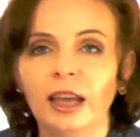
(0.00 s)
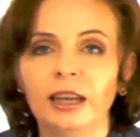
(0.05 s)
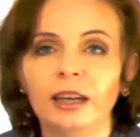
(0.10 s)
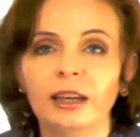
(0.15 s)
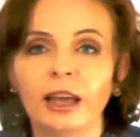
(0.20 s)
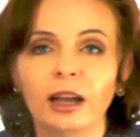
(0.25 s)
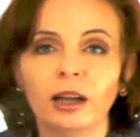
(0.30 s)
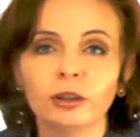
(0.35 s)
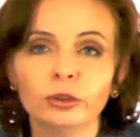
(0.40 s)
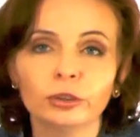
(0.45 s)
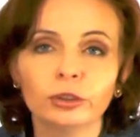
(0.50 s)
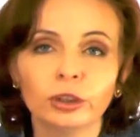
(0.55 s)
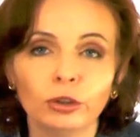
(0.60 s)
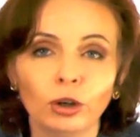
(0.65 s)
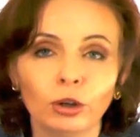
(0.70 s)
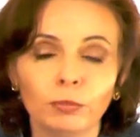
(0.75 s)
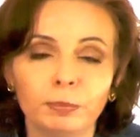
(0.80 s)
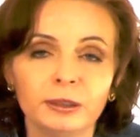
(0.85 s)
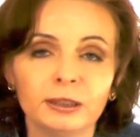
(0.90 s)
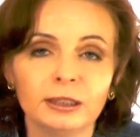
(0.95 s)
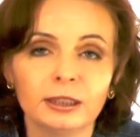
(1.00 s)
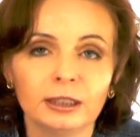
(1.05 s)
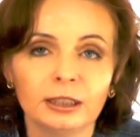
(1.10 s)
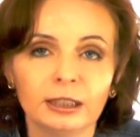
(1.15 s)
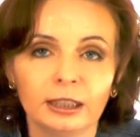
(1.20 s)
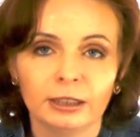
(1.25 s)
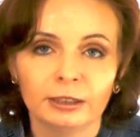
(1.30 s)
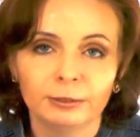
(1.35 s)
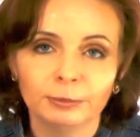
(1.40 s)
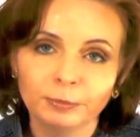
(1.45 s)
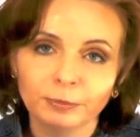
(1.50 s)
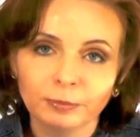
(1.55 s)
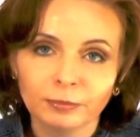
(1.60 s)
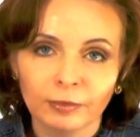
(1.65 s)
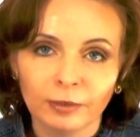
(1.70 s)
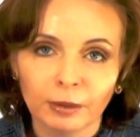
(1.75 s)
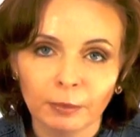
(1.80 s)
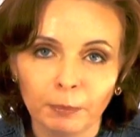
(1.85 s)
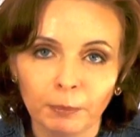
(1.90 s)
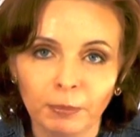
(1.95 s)
Now you can open the lid,
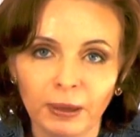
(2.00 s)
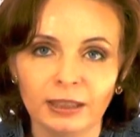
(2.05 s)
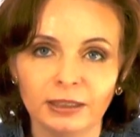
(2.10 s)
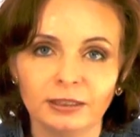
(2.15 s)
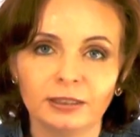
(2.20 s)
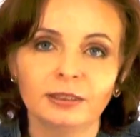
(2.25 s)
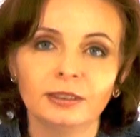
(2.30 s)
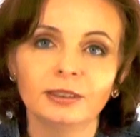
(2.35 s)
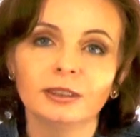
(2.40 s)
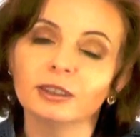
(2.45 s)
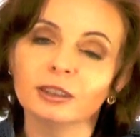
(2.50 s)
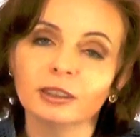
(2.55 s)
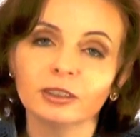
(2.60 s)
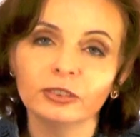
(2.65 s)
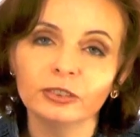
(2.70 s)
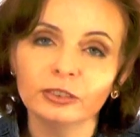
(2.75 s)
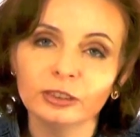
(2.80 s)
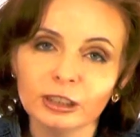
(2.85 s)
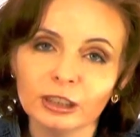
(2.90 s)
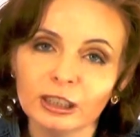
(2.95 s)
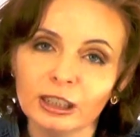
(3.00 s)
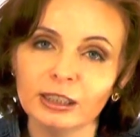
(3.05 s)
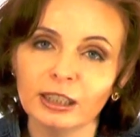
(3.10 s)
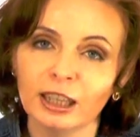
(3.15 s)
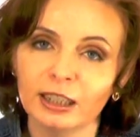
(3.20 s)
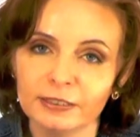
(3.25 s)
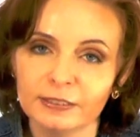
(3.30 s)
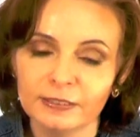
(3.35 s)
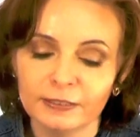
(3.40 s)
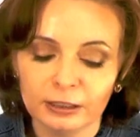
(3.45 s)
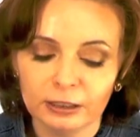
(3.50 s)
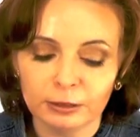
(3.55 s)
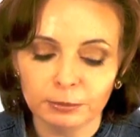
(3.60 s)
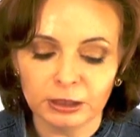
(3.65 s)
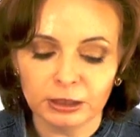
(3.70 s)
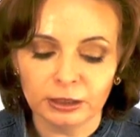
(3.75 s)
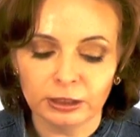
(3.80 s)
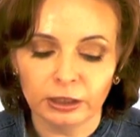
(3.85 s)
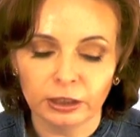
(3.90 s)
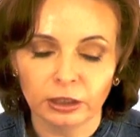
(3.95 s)
but there's still a lot of steam
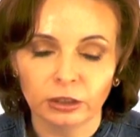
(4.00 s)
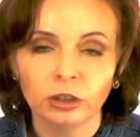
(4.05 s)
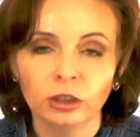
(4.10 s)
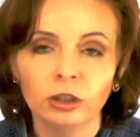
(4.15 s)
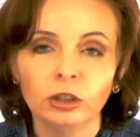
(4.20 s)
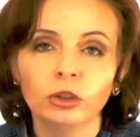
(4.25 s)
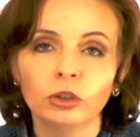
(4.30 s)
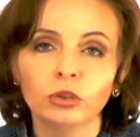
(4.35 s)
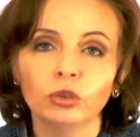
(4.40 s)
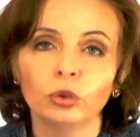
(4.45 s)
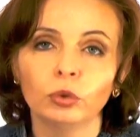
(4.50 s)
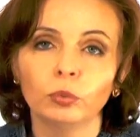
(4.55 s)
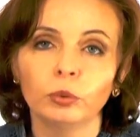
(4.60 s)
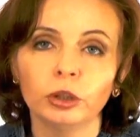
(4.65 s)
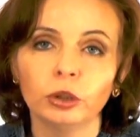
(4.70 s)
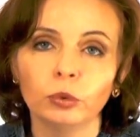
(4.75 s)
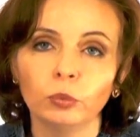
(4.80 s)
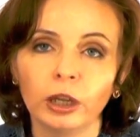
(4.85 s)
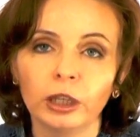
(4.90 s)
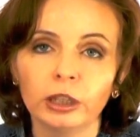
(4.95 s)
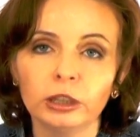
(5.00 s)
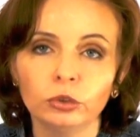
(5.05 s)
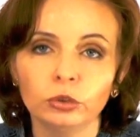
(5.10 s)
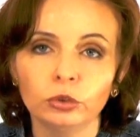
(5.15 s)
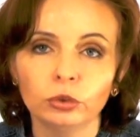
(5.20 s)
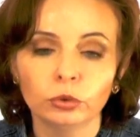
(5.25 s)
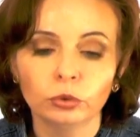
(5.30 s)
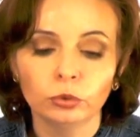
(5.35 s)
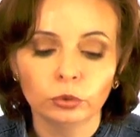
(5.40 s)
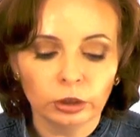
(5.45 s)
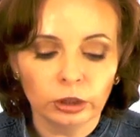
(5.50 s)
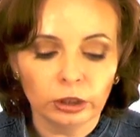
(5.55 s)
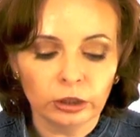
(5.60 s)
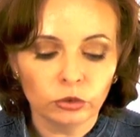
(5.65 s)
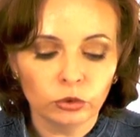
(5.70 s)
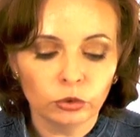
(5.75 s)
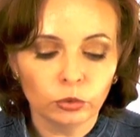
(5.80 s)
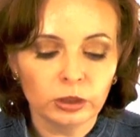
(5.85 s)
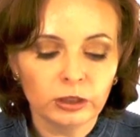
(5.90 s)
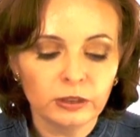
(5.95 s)
in there. So what you want to do
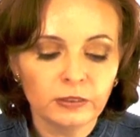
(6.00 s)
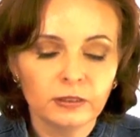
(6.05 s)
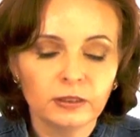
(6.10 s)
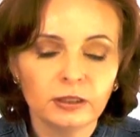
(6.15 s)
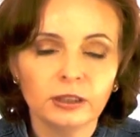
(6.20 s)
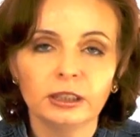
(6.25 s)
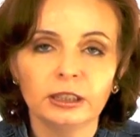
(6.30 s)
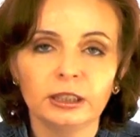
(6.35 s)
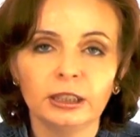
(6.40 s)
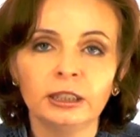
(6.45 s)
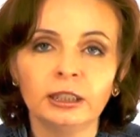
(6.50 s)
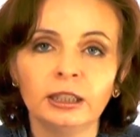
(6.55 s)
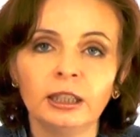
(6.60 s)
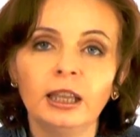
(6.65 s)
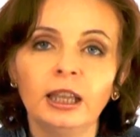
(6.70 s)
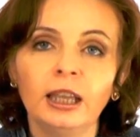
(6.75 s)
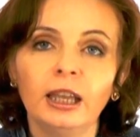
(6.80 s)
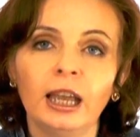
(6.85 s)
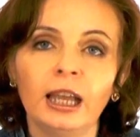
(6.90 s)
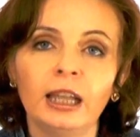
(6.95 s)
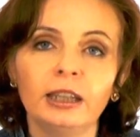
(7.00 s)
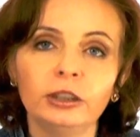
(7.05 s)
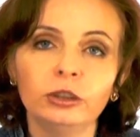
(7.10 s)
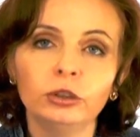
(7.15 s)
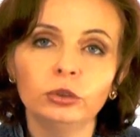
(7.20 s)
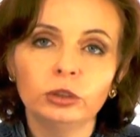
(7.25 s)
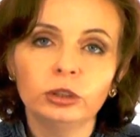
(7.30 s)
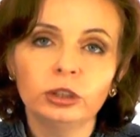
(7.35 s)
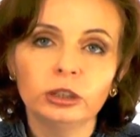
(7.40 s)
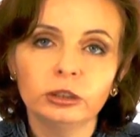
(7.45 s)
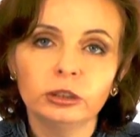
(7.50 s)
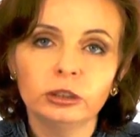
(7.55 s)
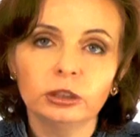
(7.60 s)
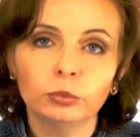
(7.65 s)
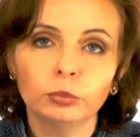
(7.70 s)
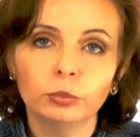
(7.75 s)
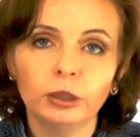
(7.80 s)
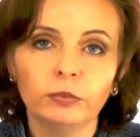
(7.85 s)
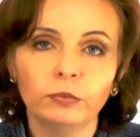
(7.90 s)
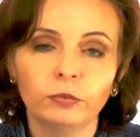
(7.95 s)
is twist the lid and then you tilt
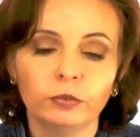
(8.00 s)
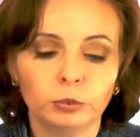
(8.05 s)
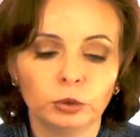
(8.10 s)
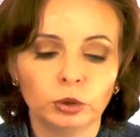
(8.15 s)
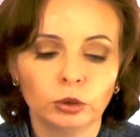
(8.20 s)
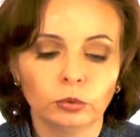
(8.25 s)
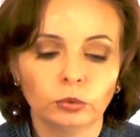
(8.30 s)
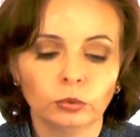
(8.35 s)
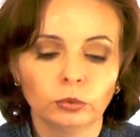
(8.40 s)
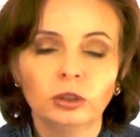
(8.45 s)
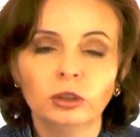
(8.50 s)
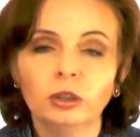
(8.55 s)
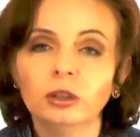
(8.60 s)
it away from you.